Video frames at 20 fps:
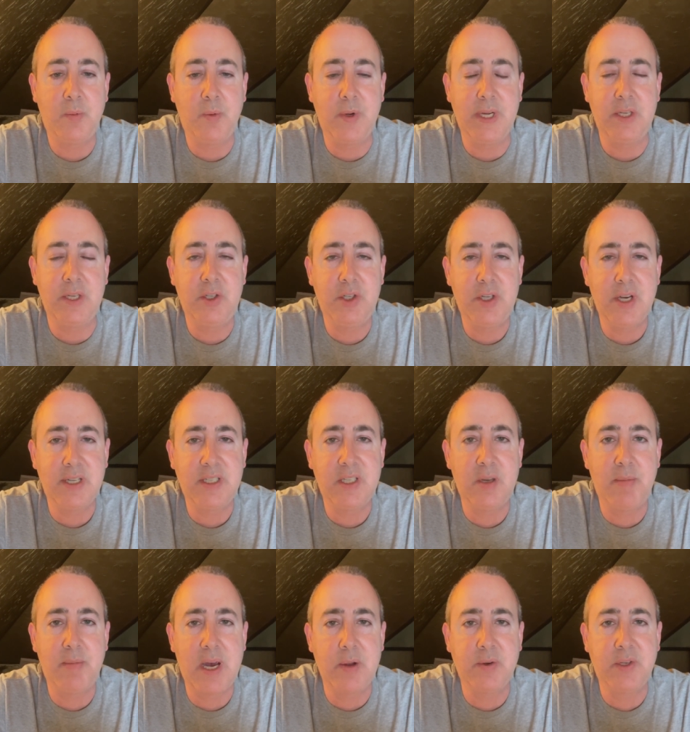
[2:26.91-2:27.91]
We just
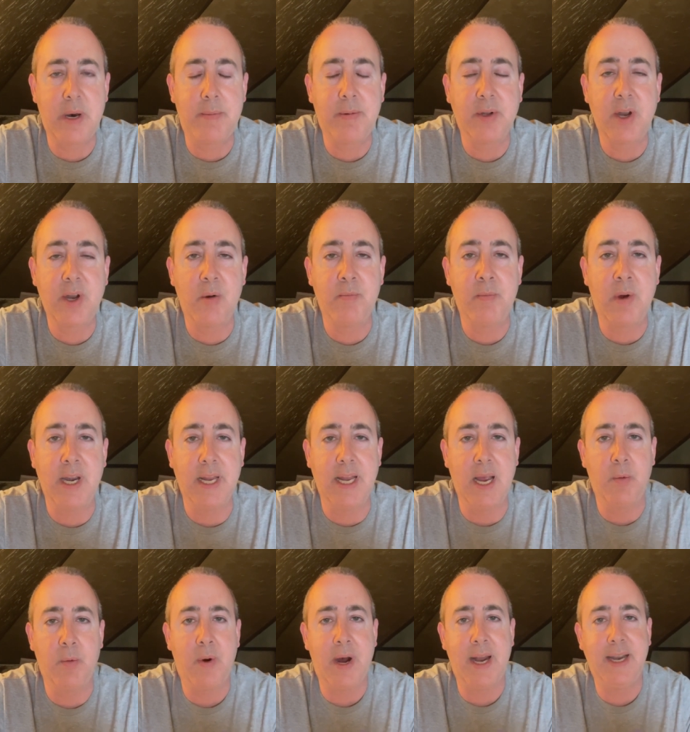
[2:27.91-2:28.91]
about doubled our money. I
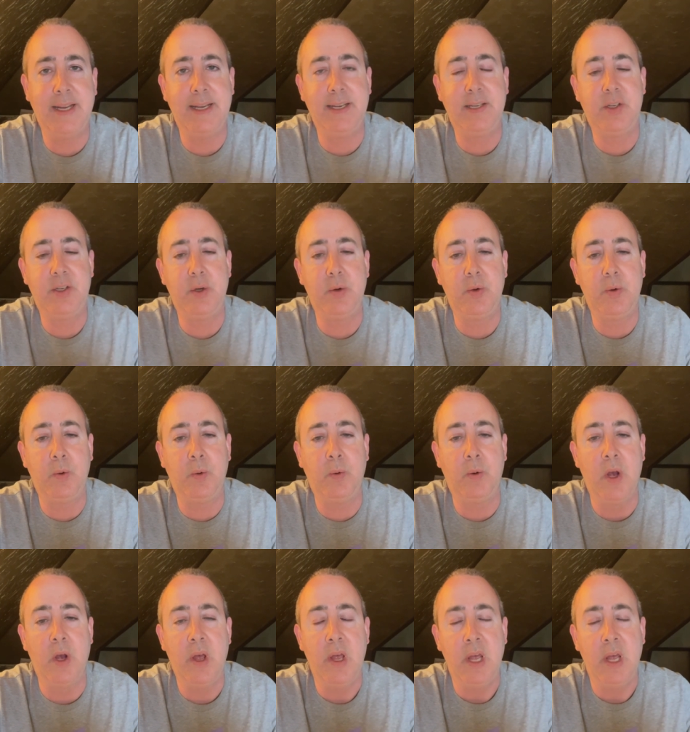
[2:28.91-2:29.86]
wanted to